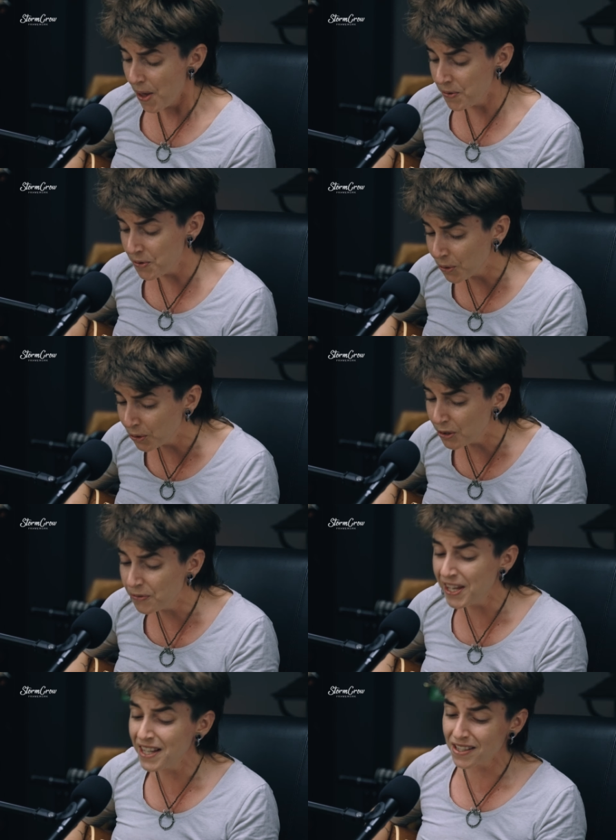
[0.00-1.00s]
And all
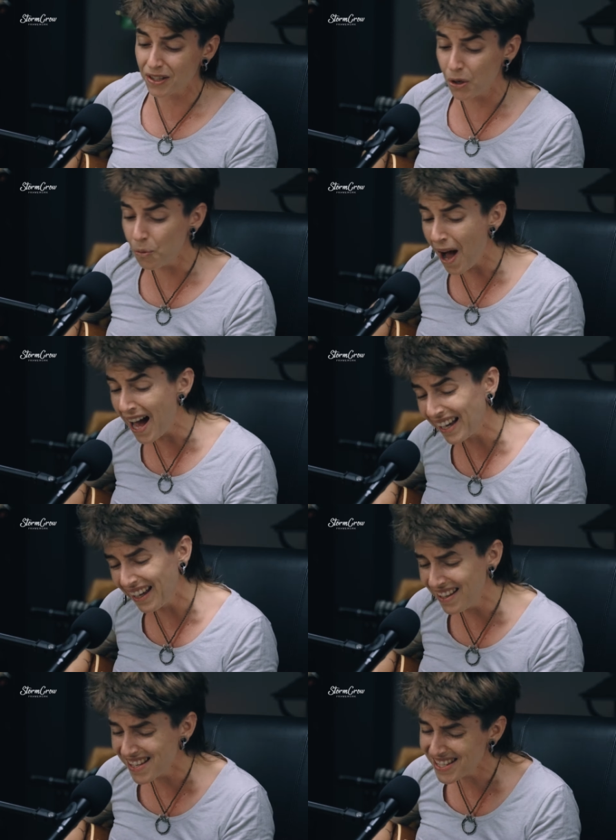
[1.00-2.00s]
of these
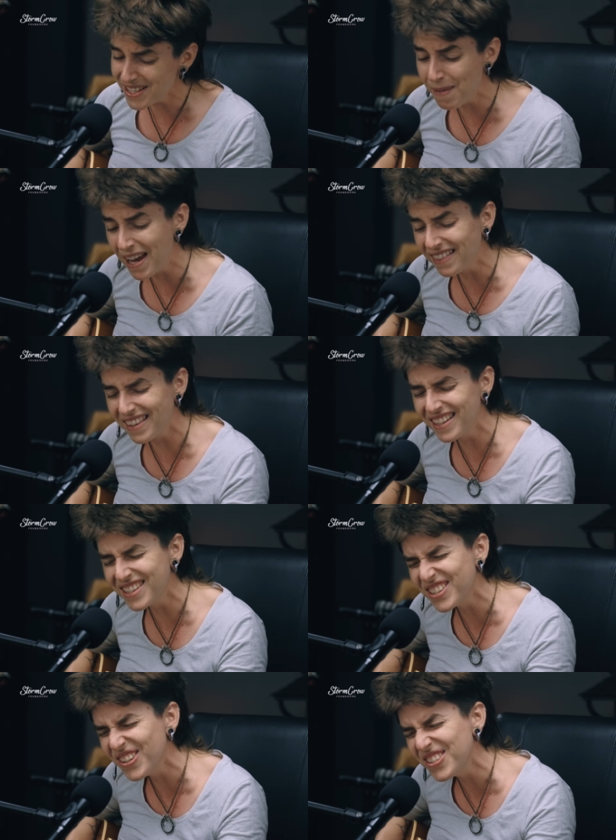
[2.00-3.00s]
cloacas make
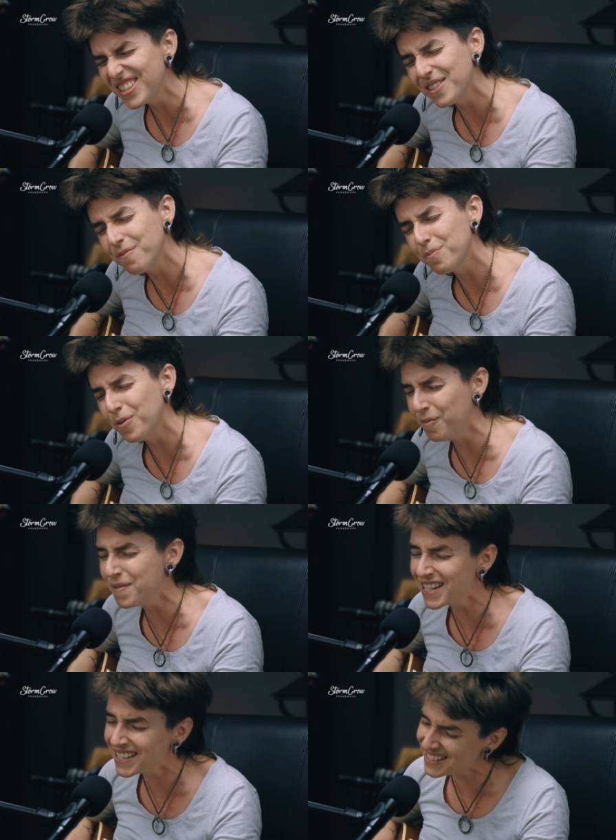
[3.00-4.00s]
things so simple,
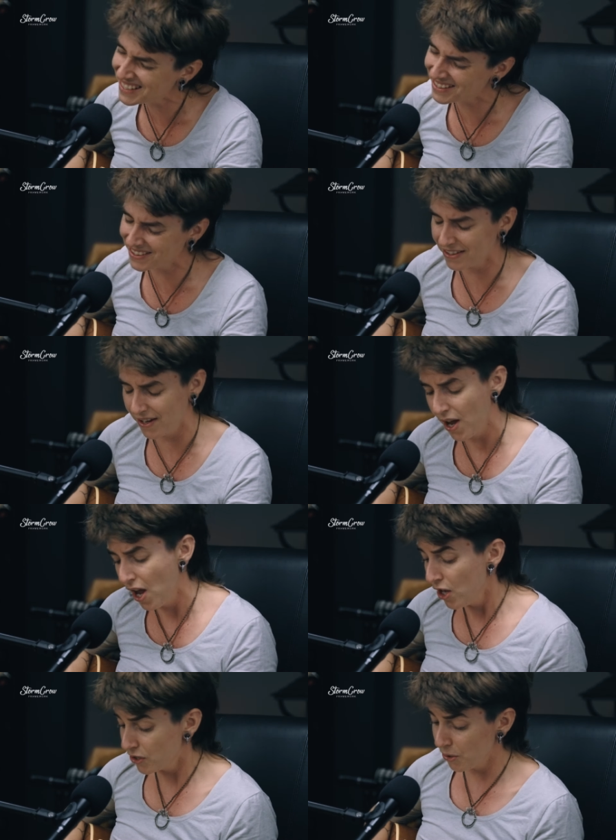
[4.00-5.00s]
my dear.
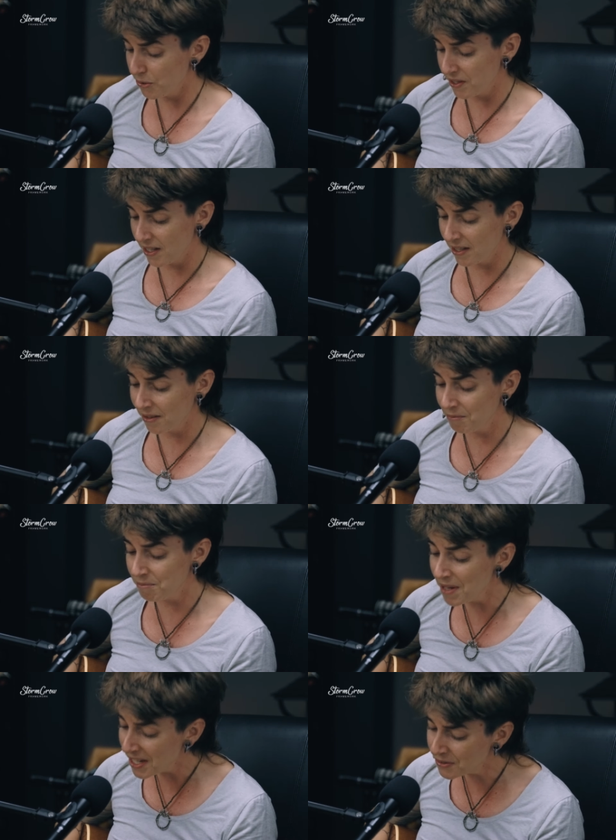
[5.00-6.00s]
So
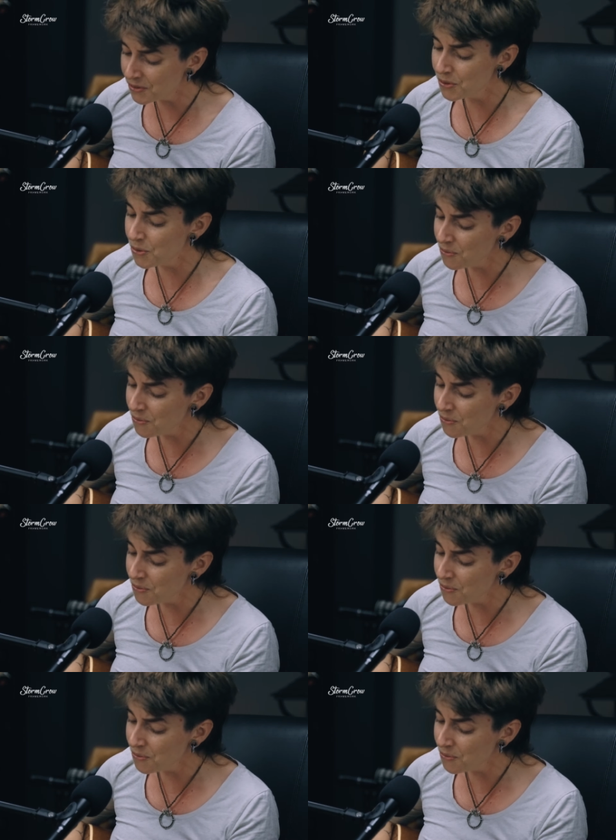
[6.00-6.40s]
sing me a new